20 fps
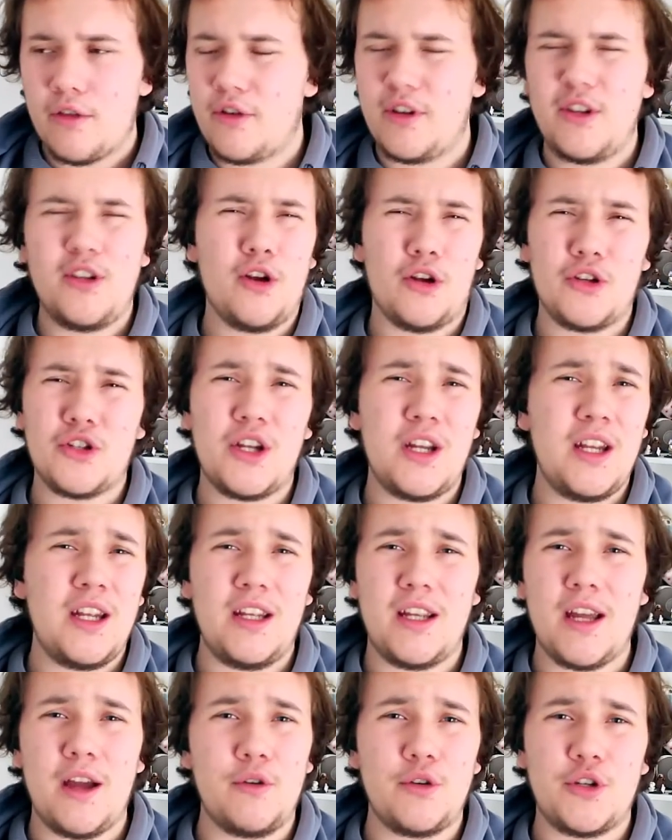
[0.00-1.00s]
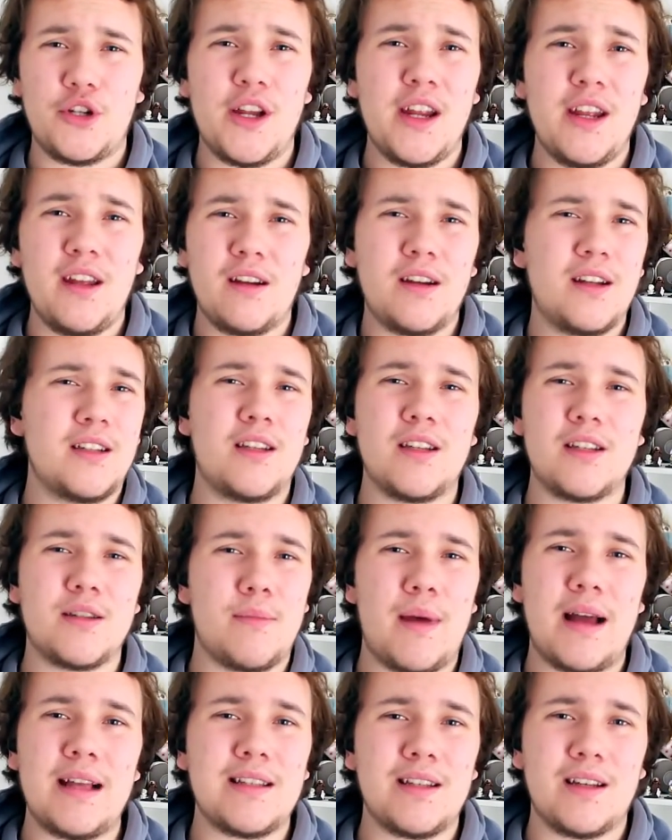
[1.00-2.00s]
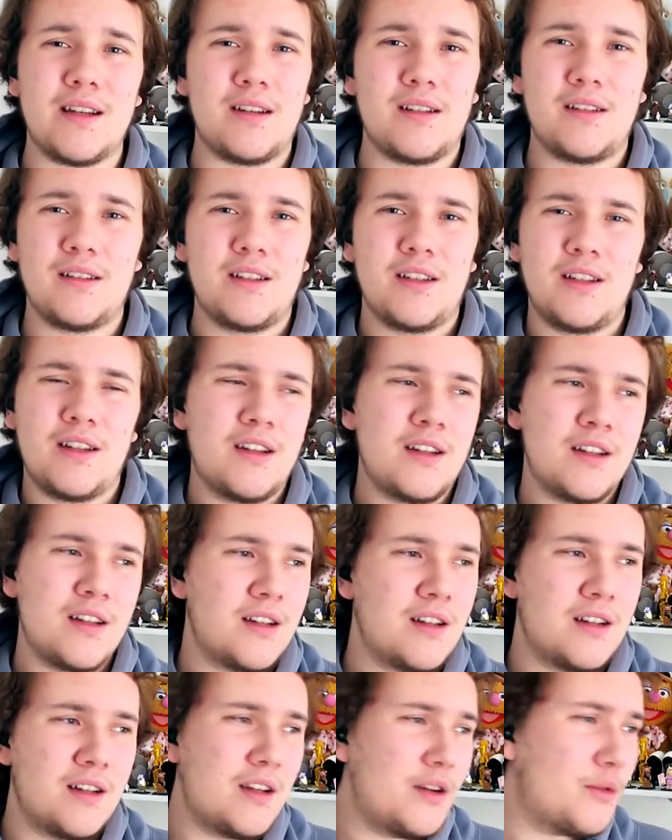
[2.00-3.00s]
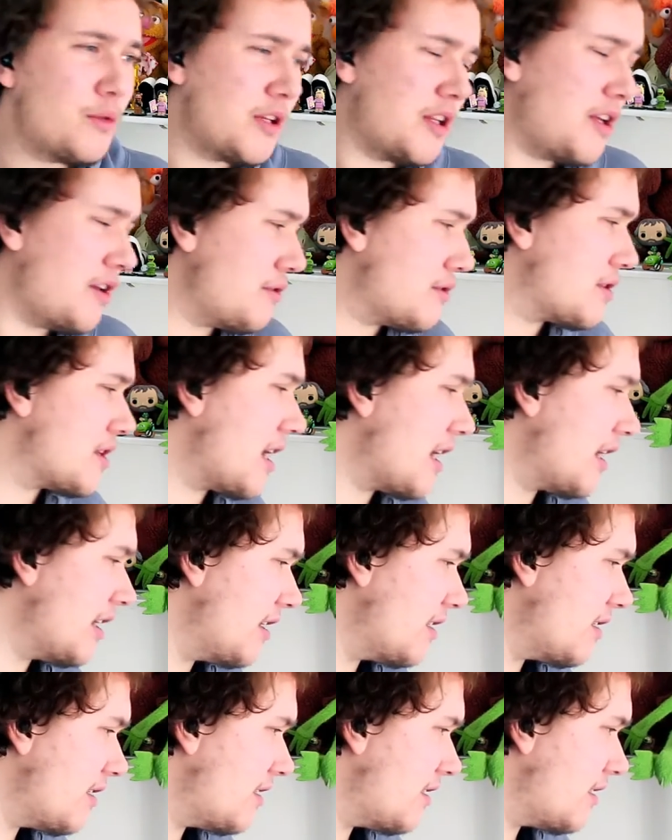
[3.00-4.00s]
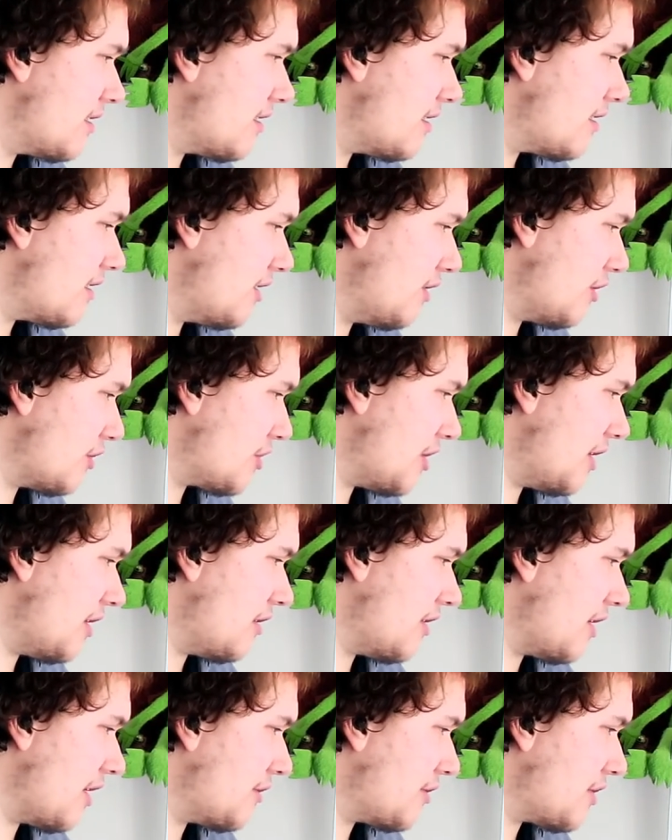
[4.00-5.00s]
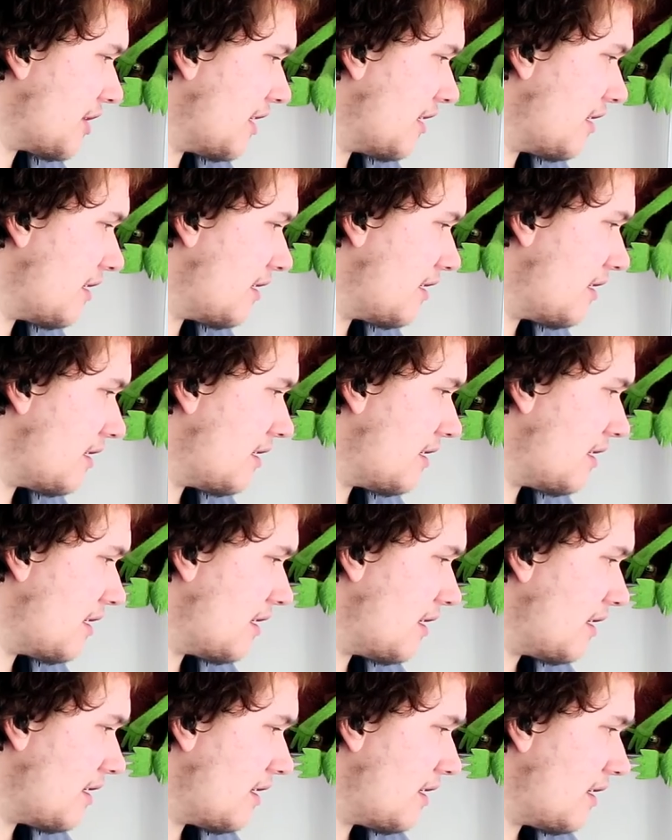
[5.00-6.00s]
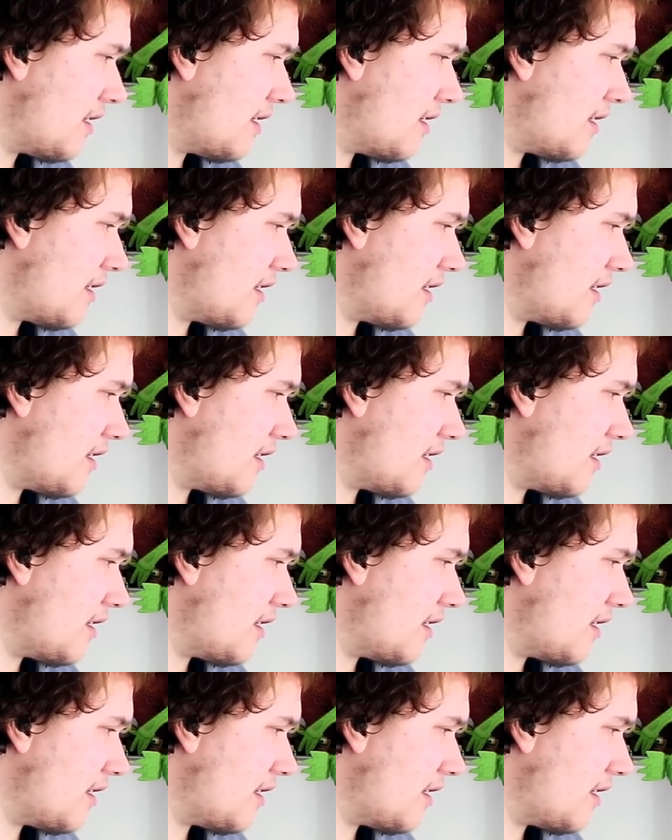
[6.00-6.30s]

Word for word: Yoshi, Yoshi, it doesn't matter. What do you say? Yoshi or Yoshi? Yoshi.